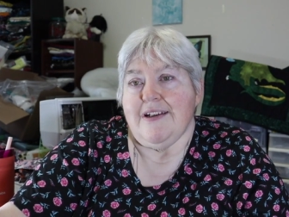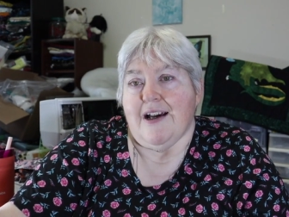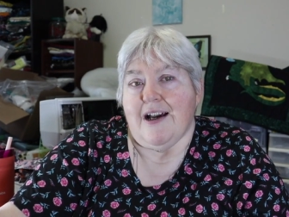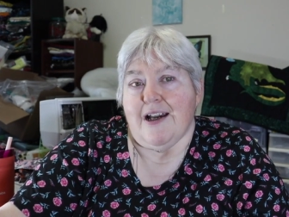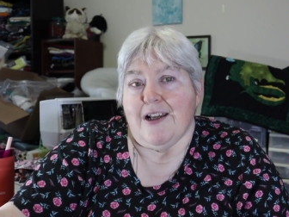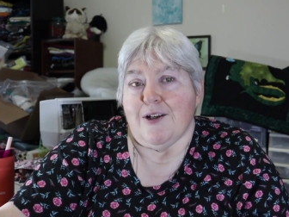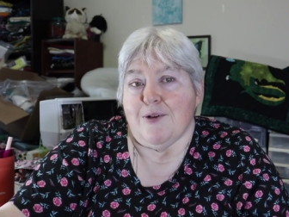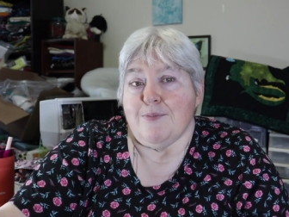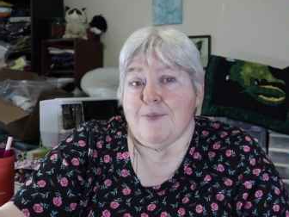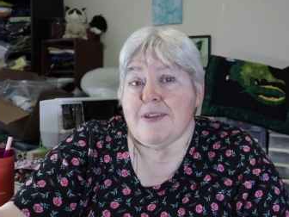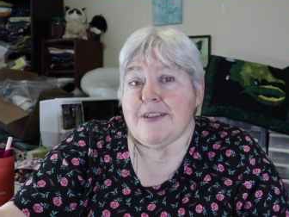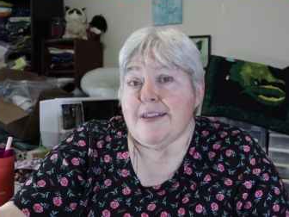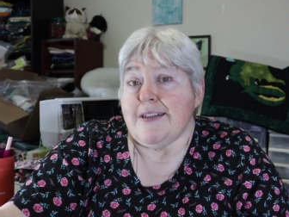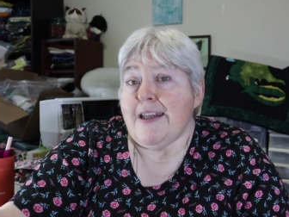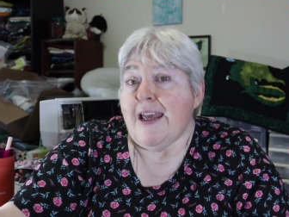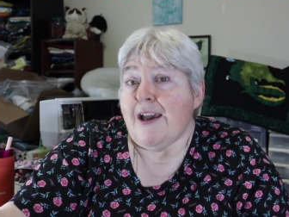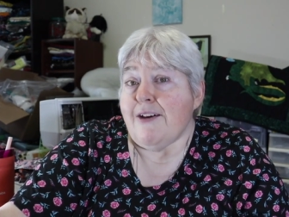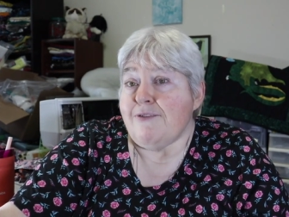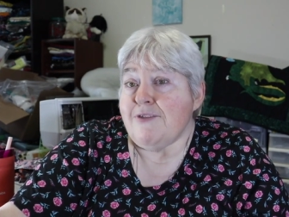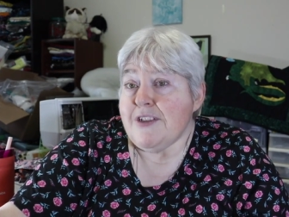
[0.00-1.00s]
items that
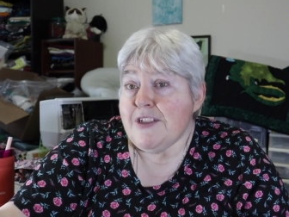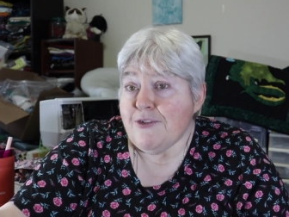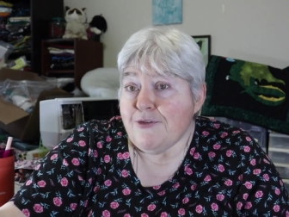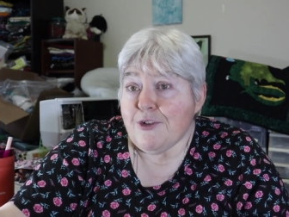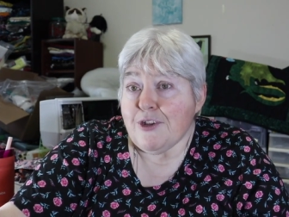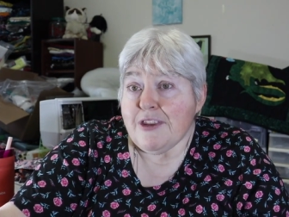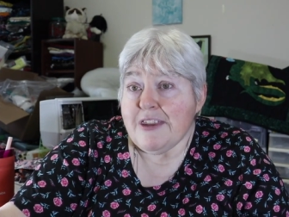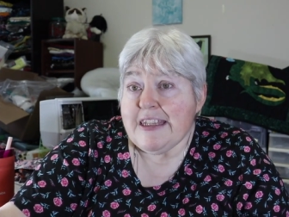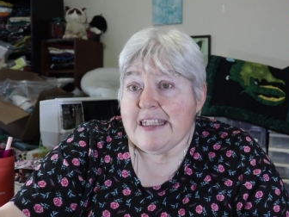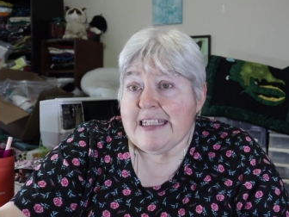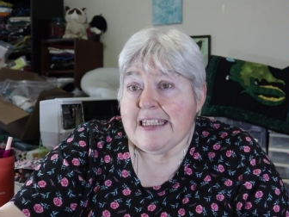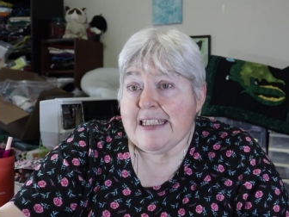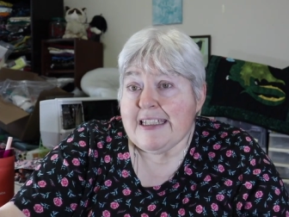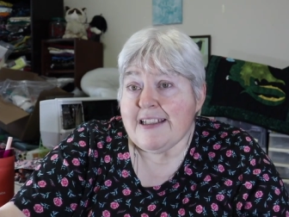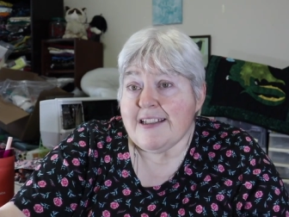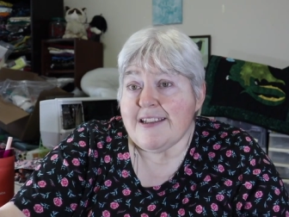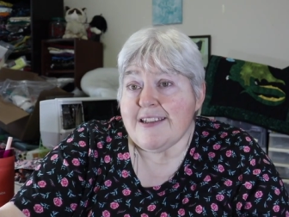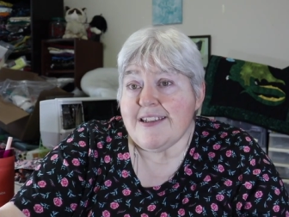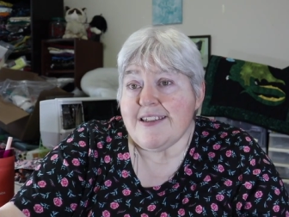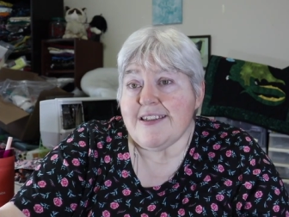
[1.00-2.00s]
have different
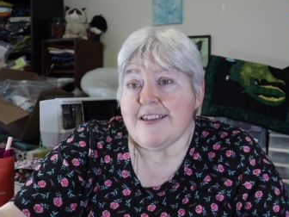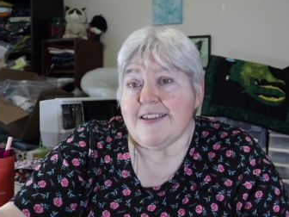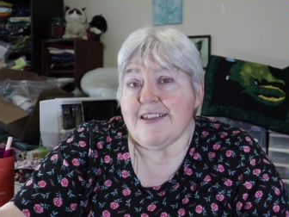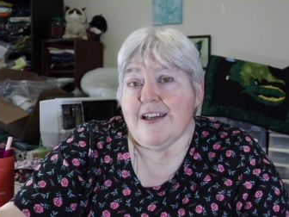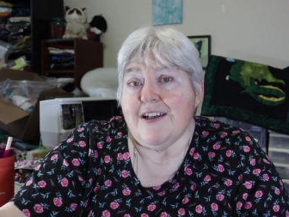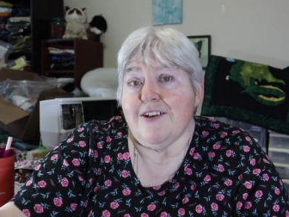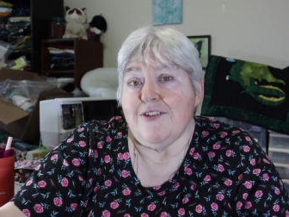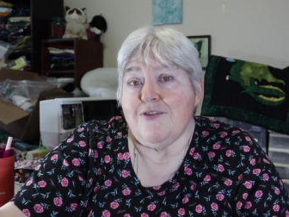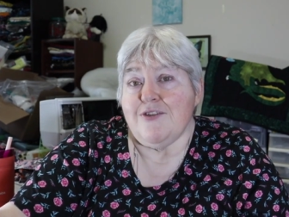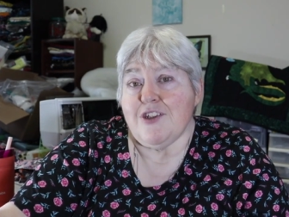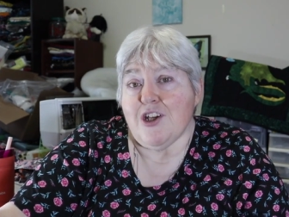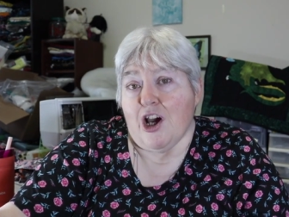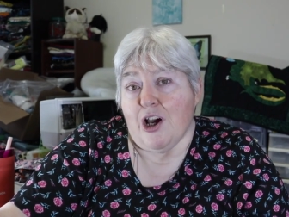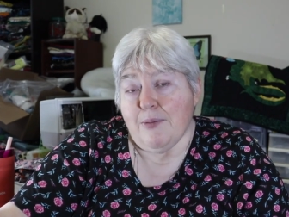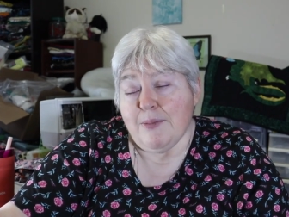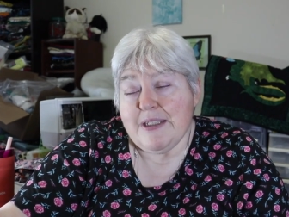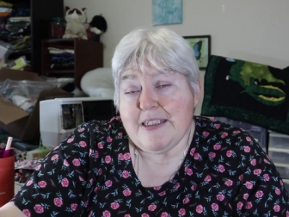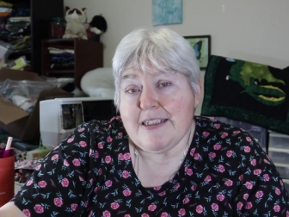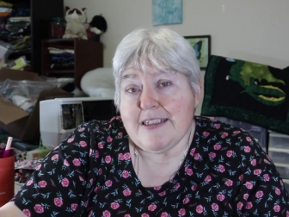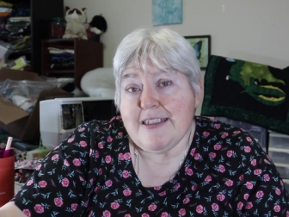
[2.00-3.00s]
things of
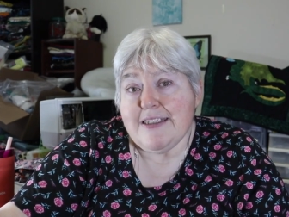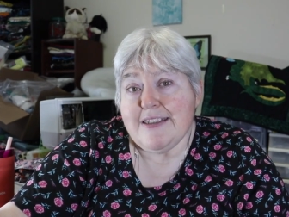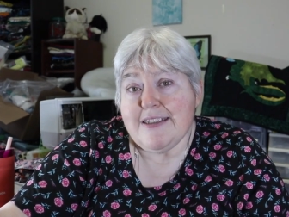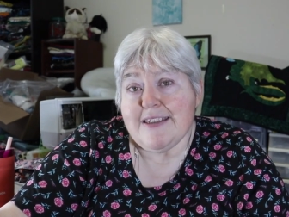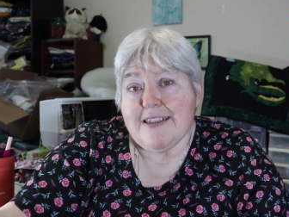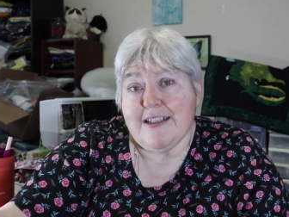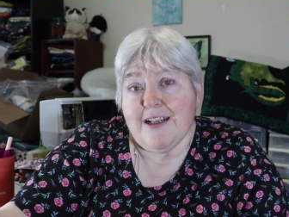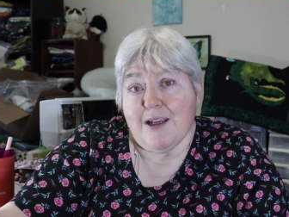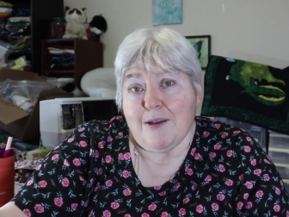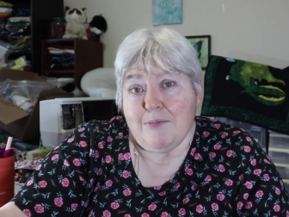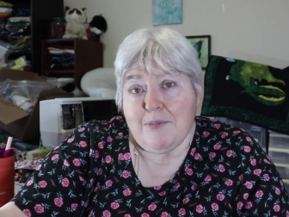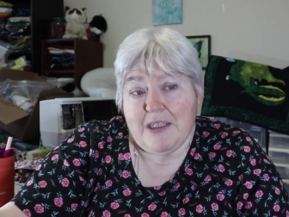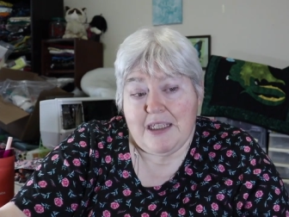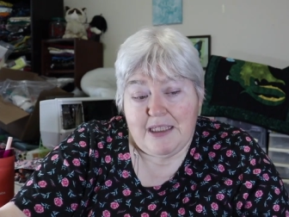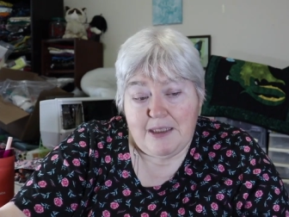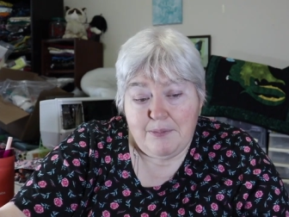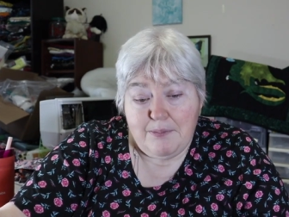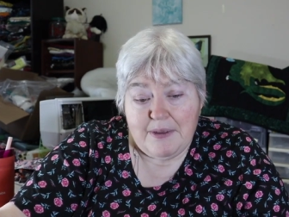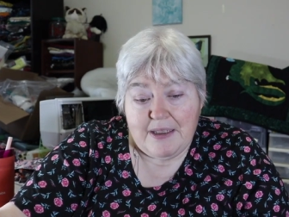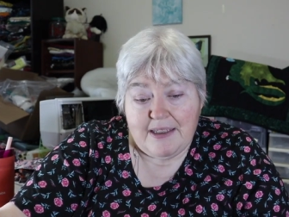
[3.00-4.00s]
Thomas's that I'm
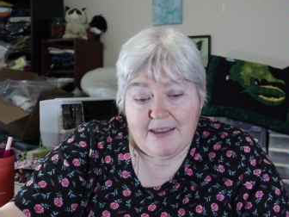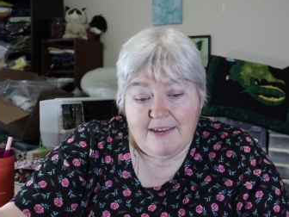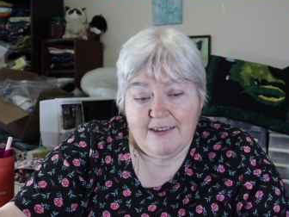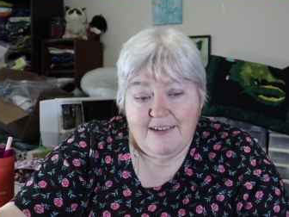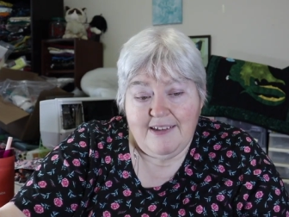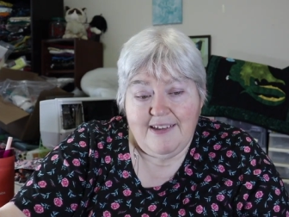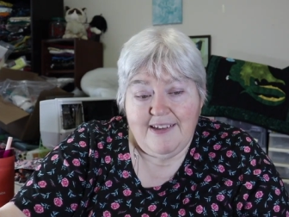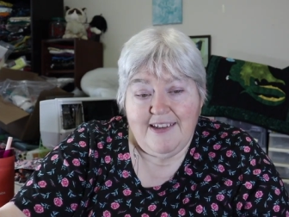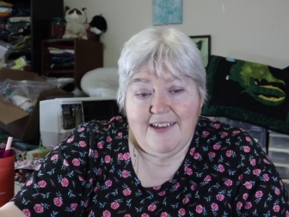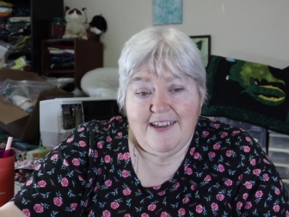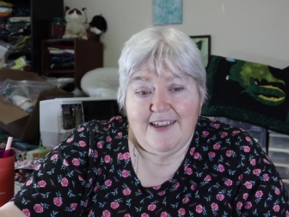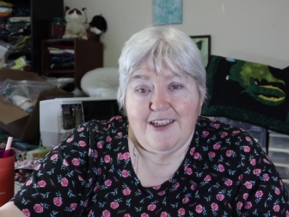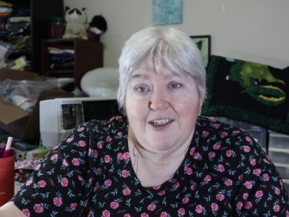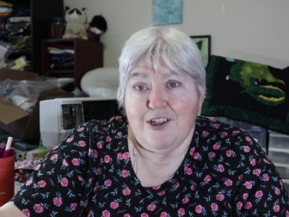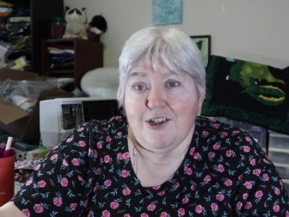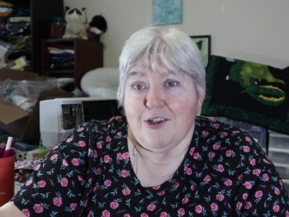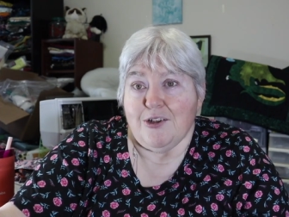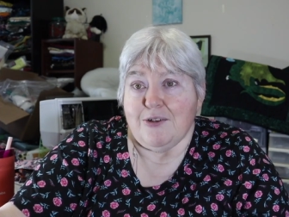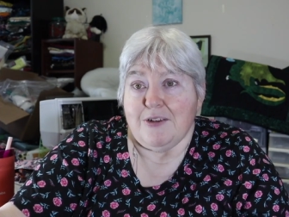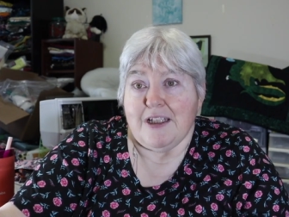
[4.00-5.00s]
keeping, you
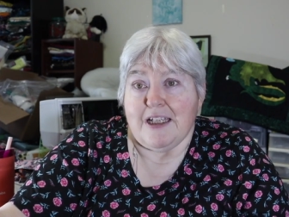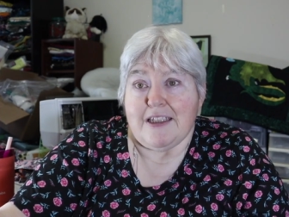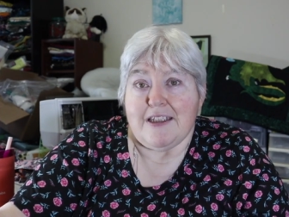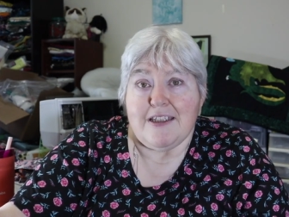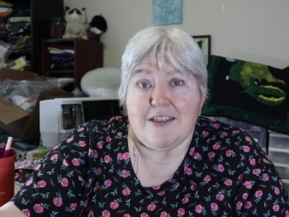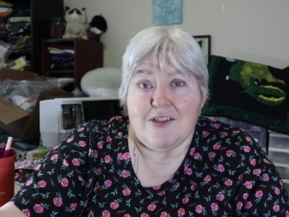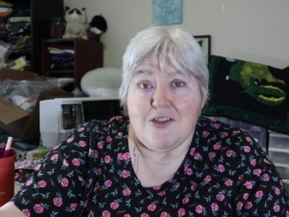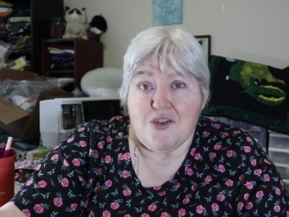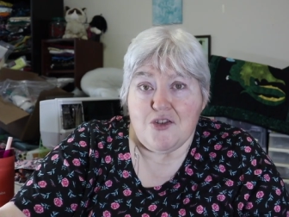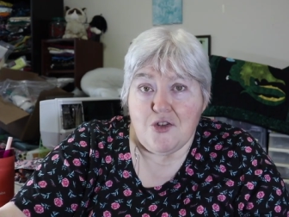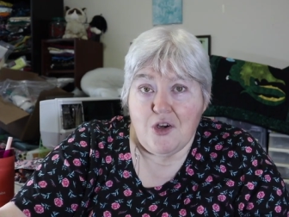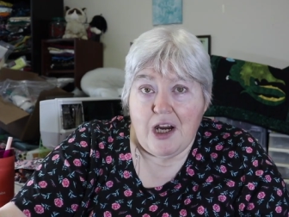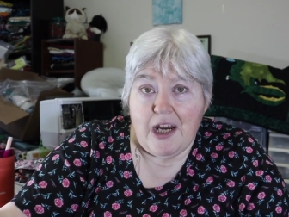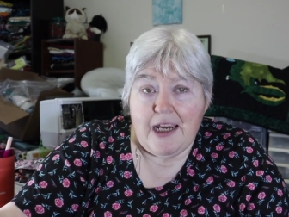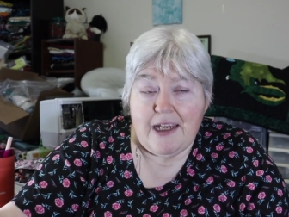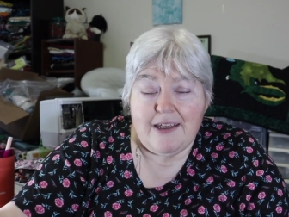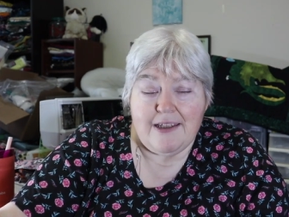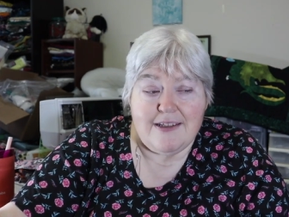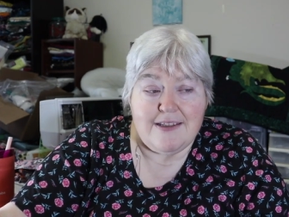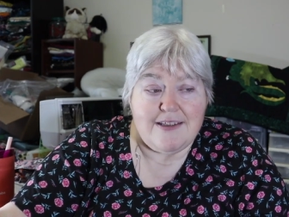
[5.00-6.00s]
know, like his
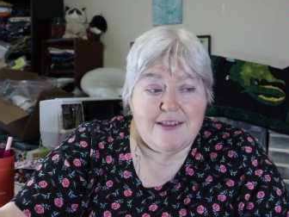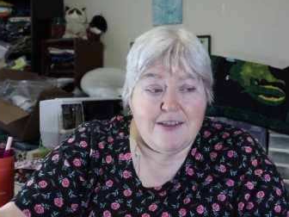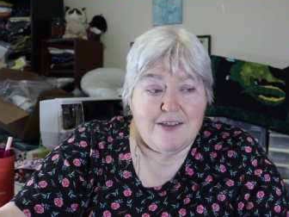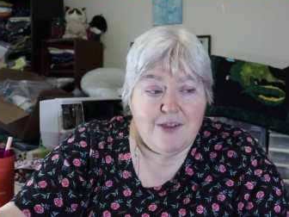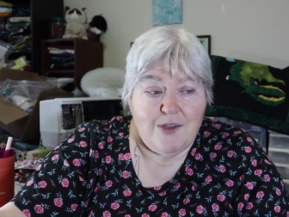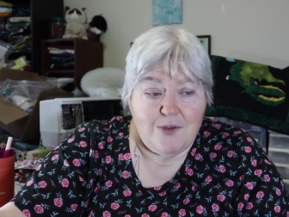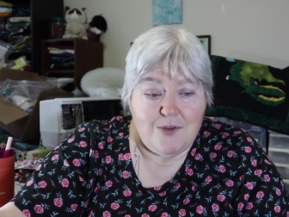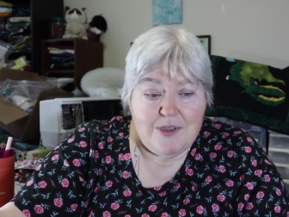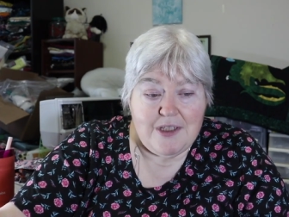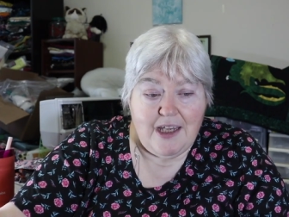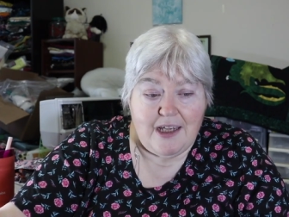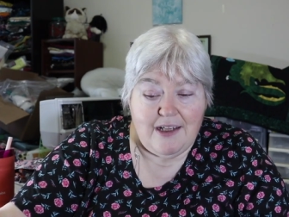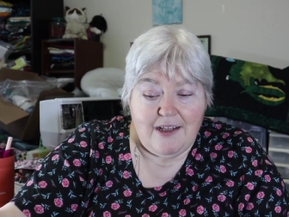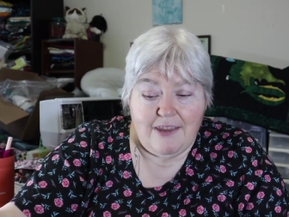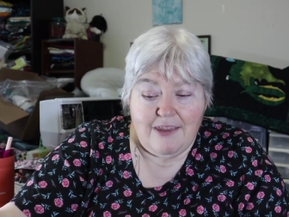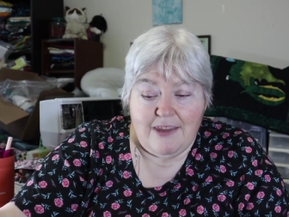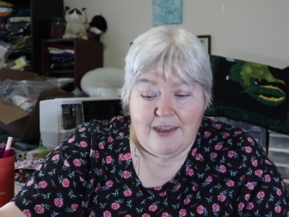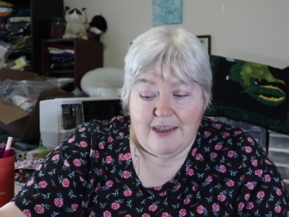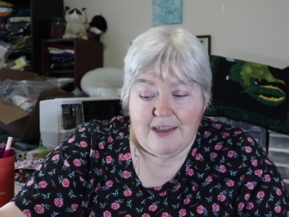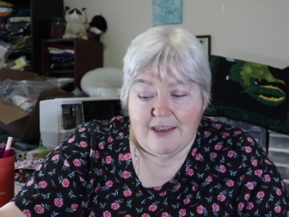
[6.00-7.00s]
dragons and those kind
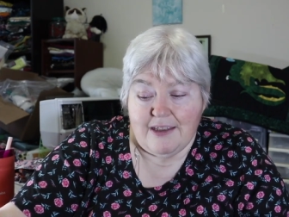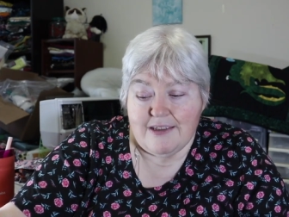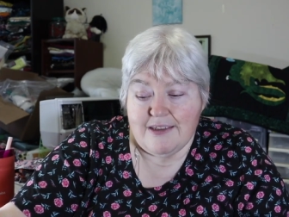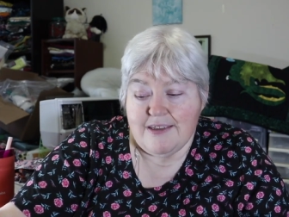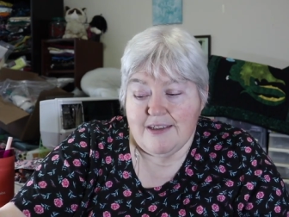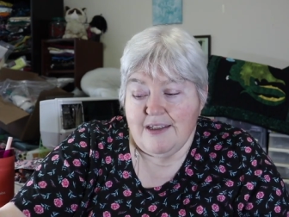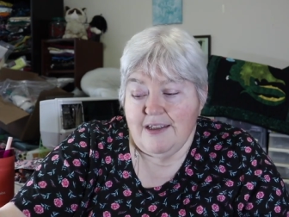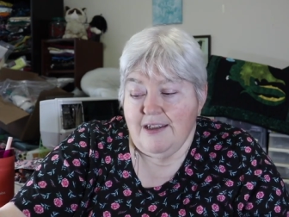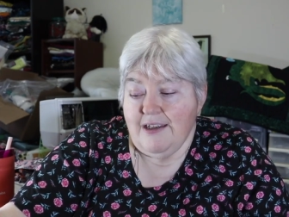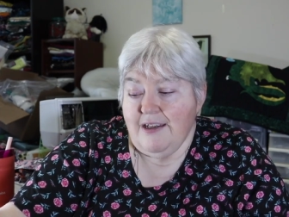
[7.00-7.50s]
of things,